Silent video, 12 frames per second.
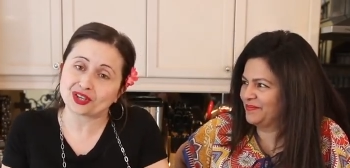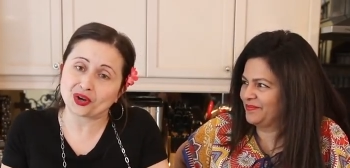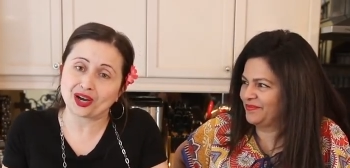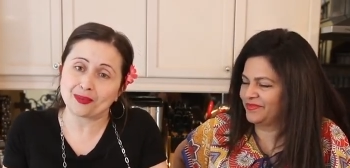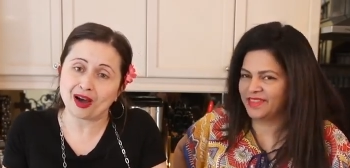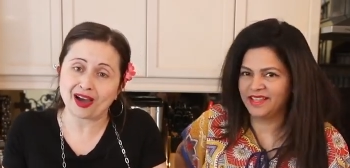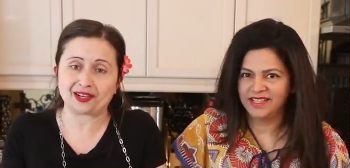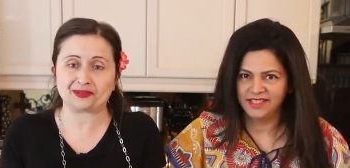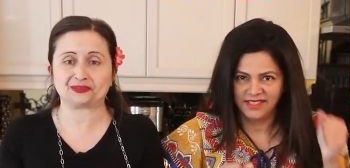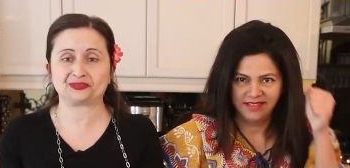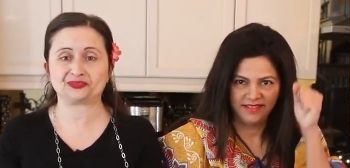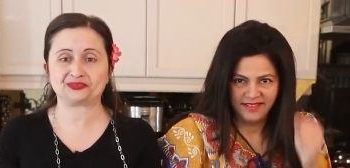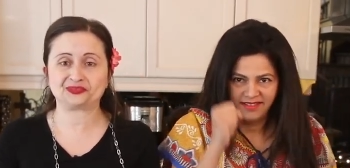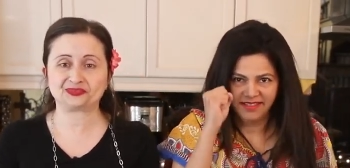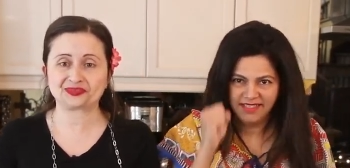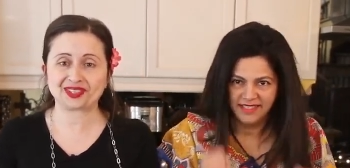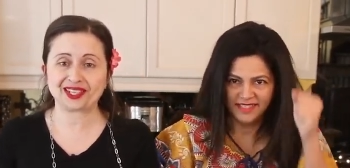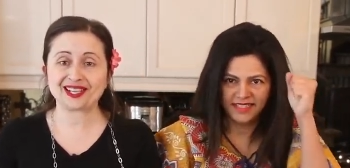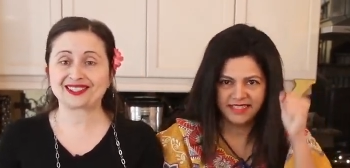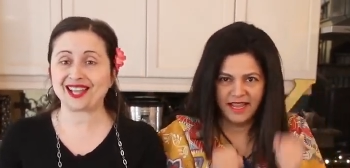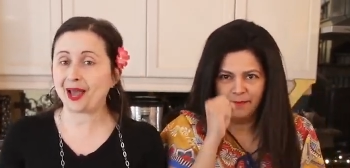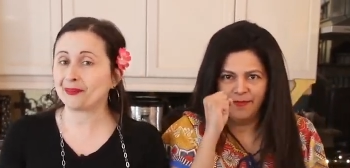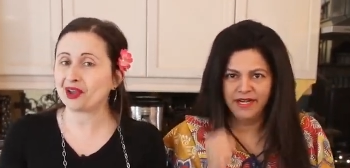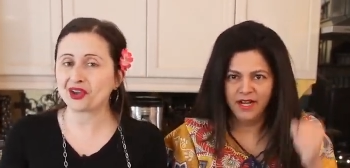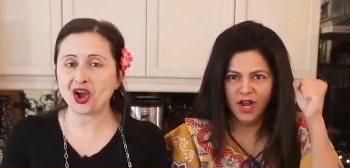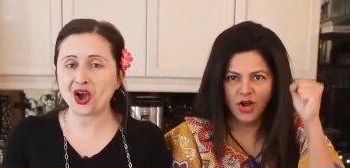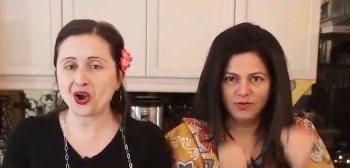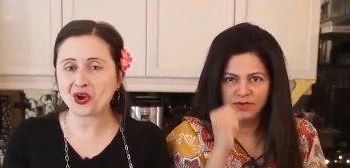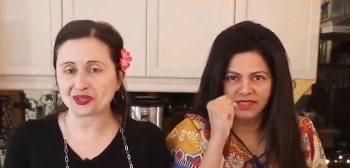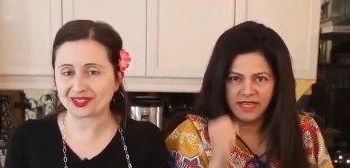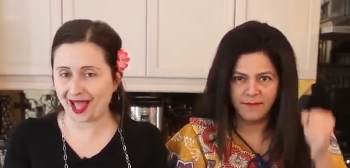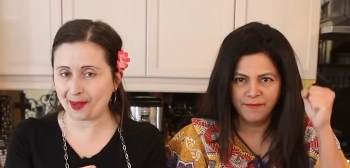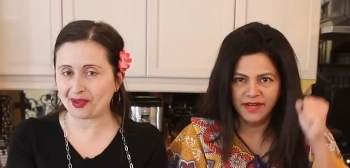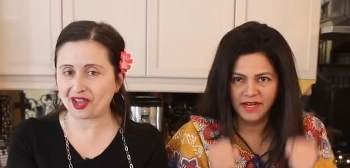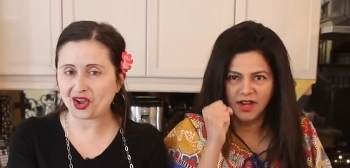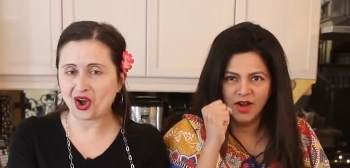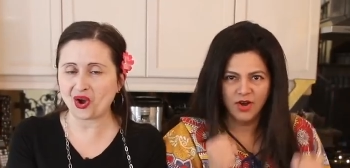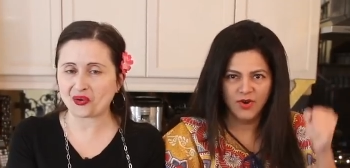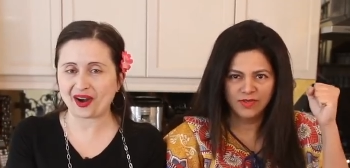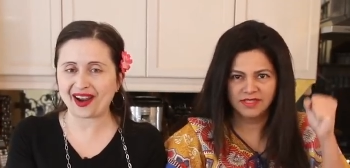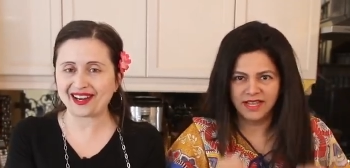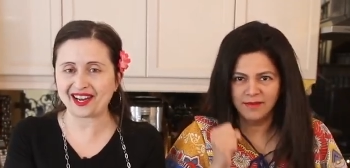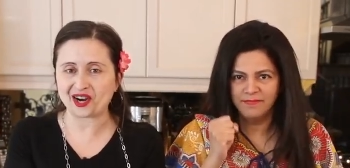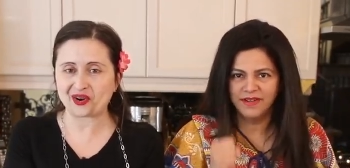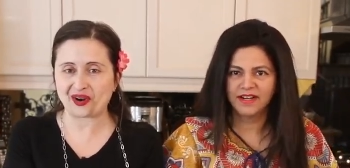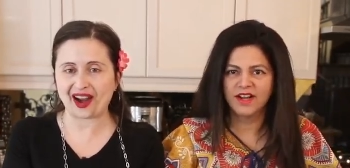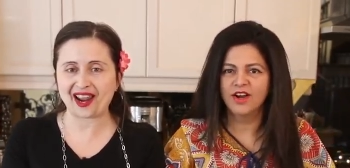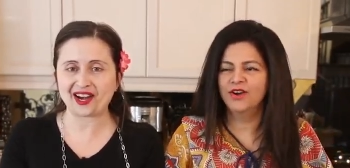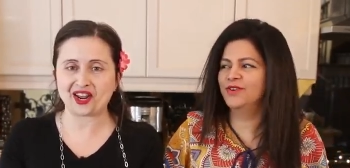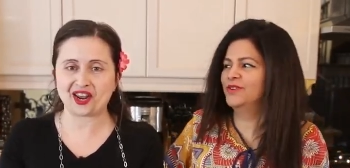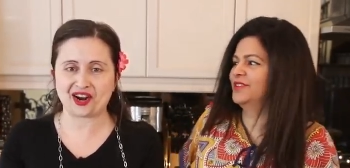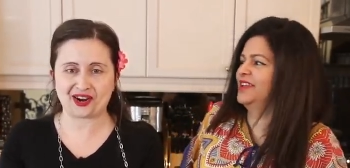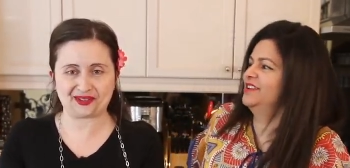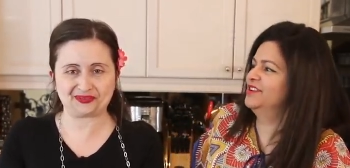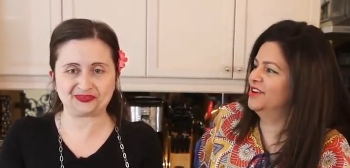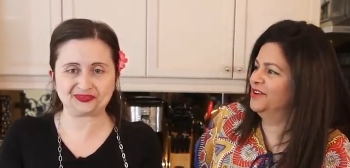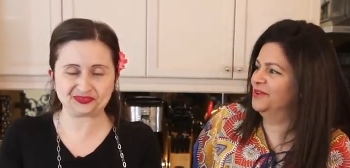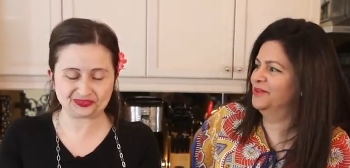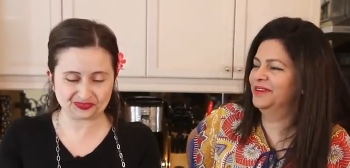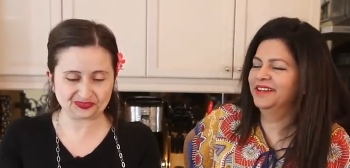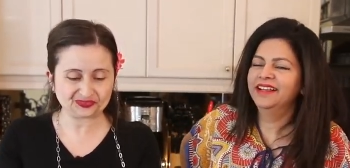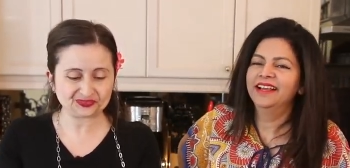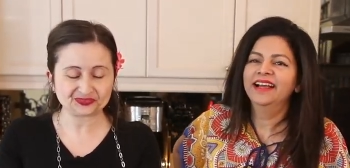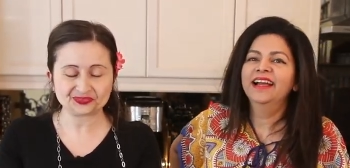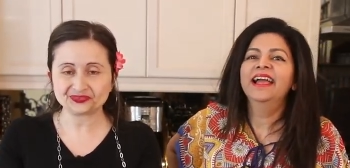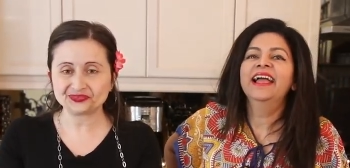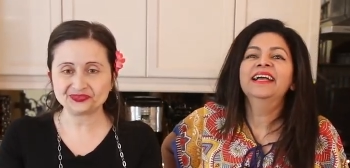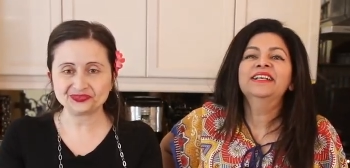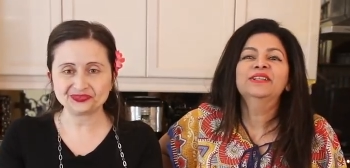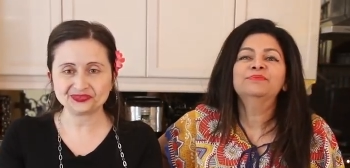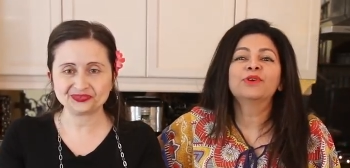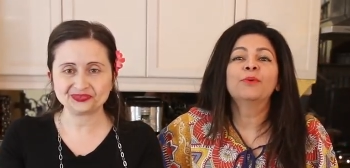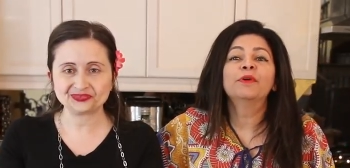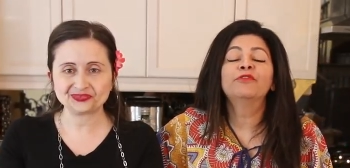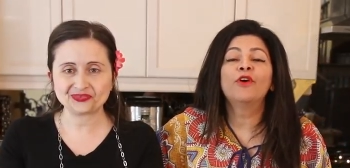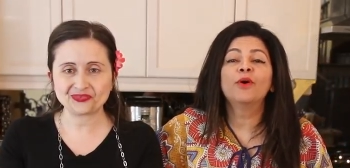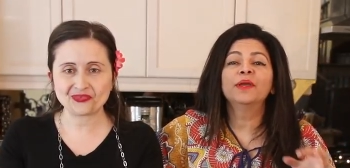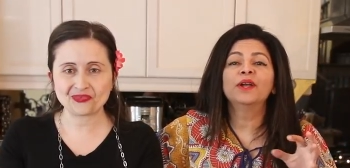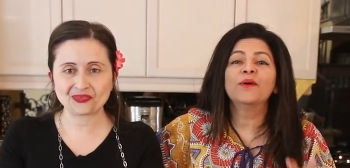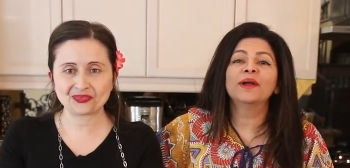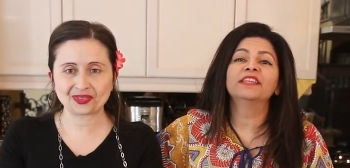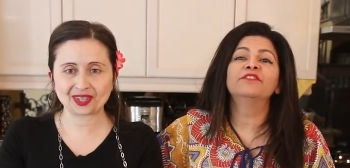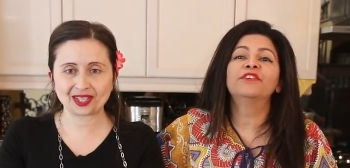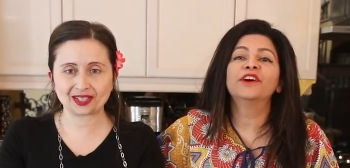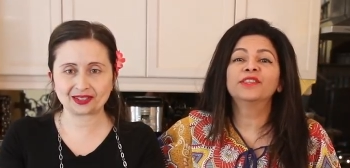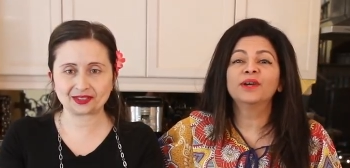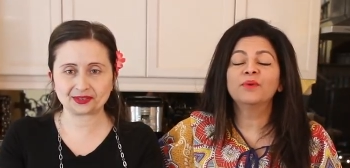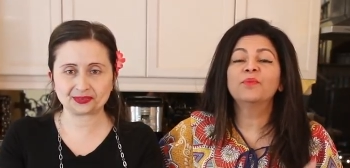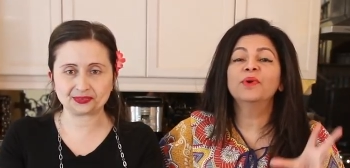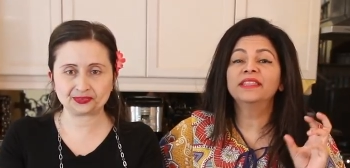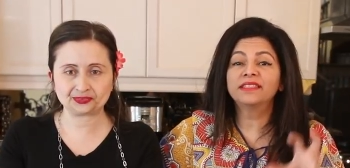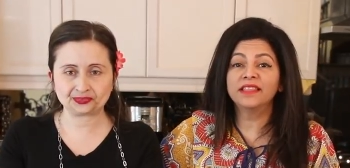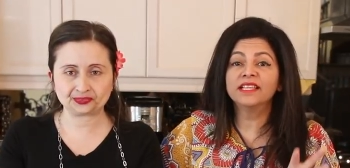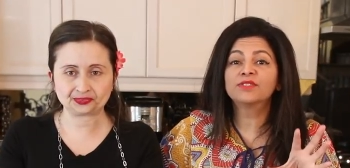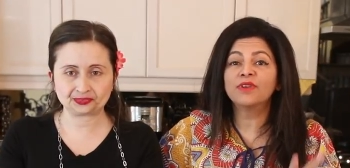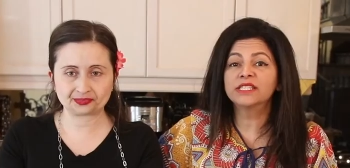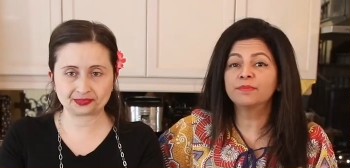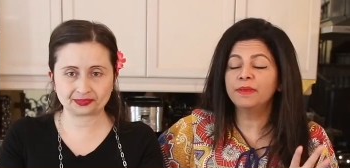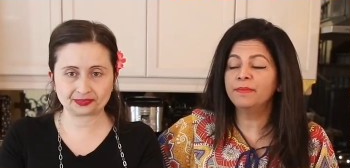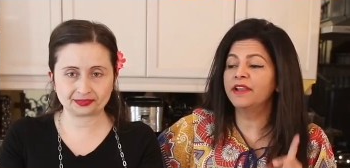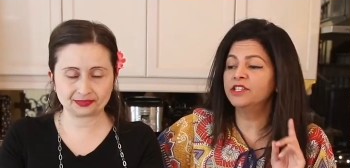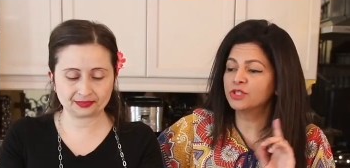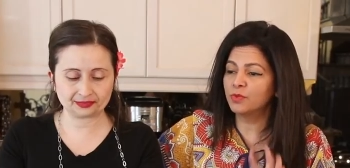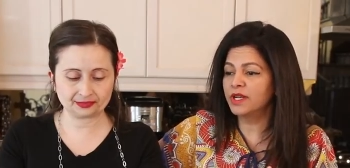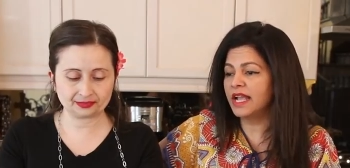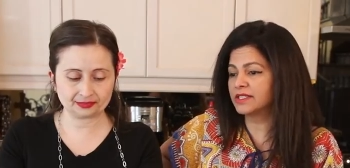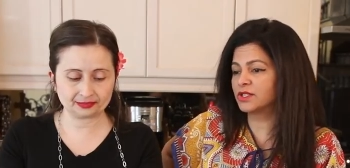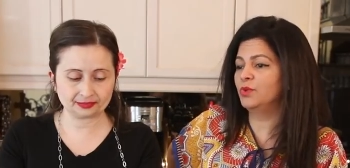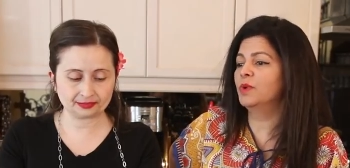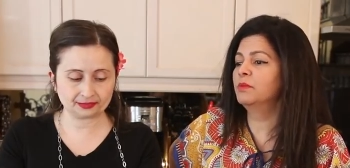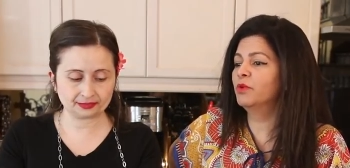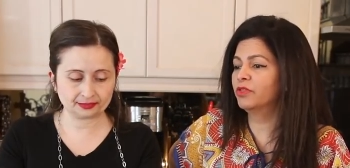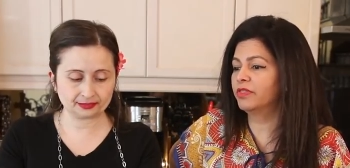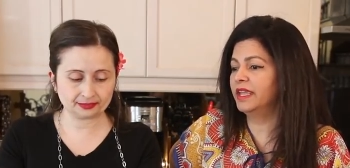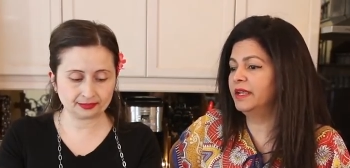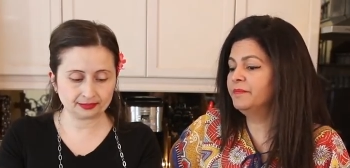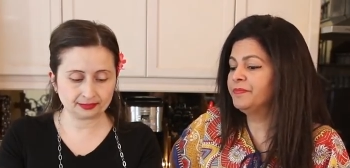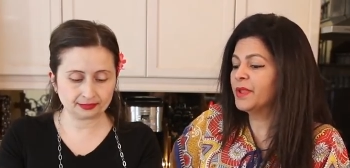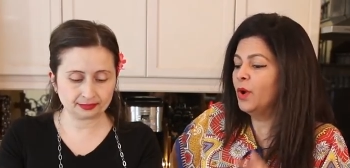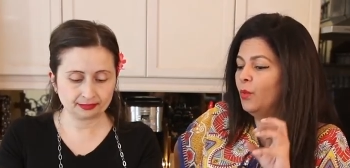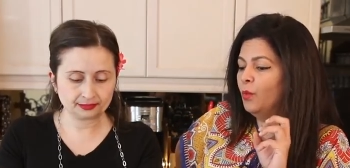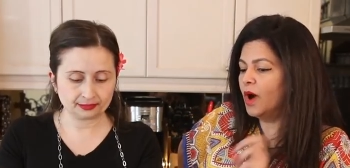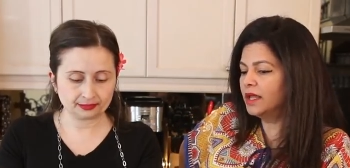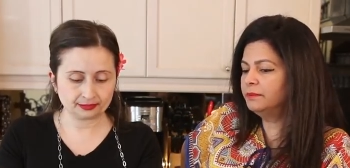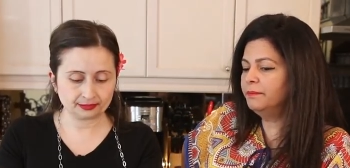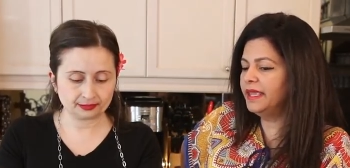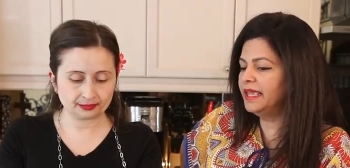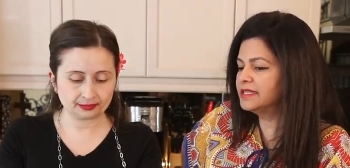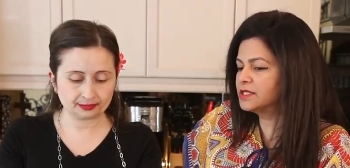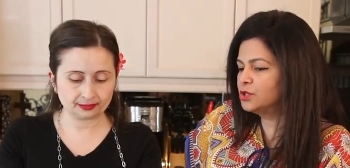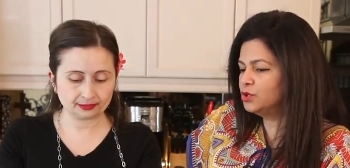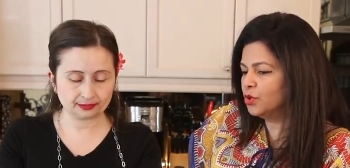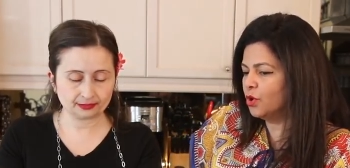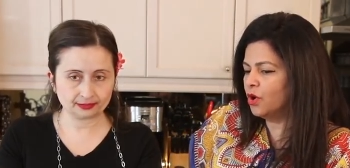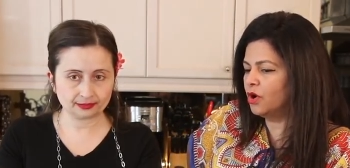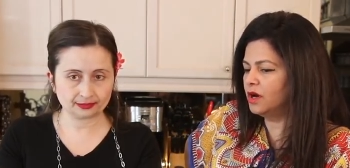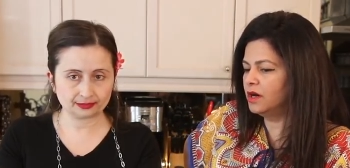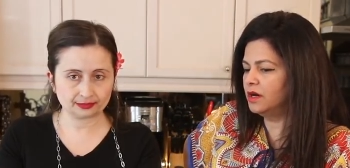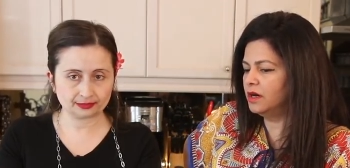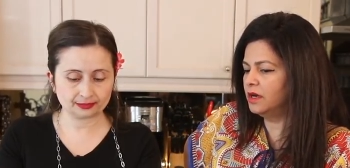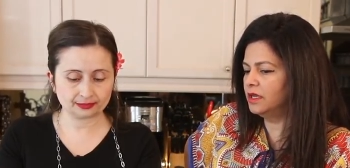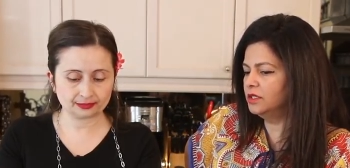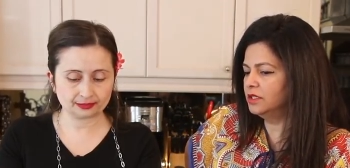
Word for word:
Speaker 1: so come on. Stamp and go, stamp and go, right here, right here.
Speaker 2: So before we go any further with this recipe, Mary, I just want to ask you one more thing. What makes your